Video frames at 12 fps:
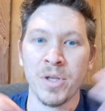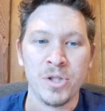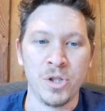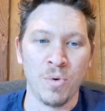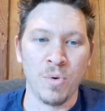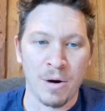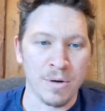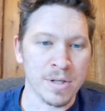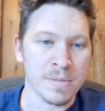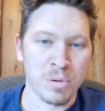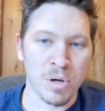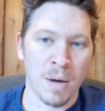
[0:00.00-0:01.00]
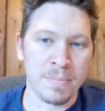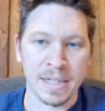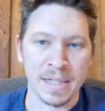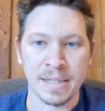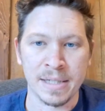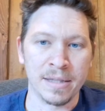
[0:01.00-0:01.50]
2 hours
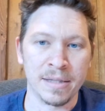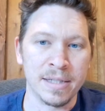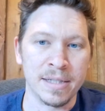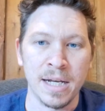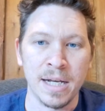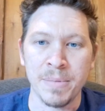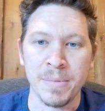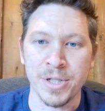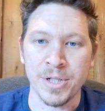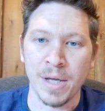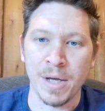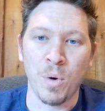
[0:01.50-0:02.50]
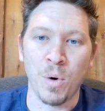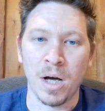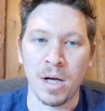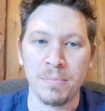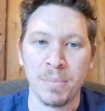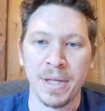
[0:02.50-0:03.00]
prompting to get the 10 images they
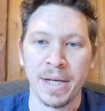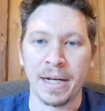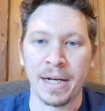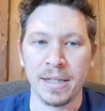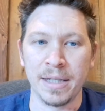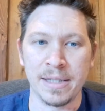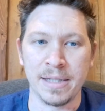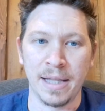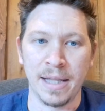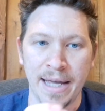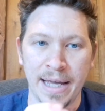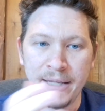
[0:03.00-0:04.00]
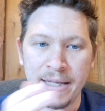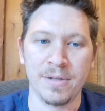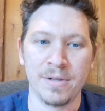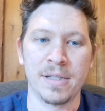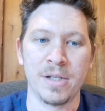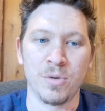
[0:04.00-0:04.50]
want, but they can at least say like, hey,
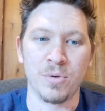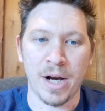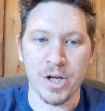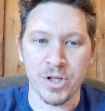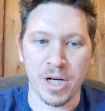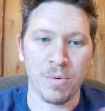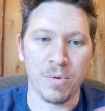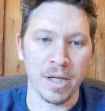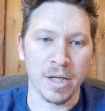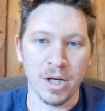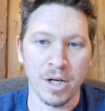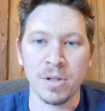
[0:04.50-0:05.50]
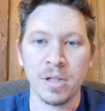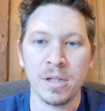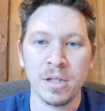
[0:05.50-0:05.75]
here's the direction I want to go,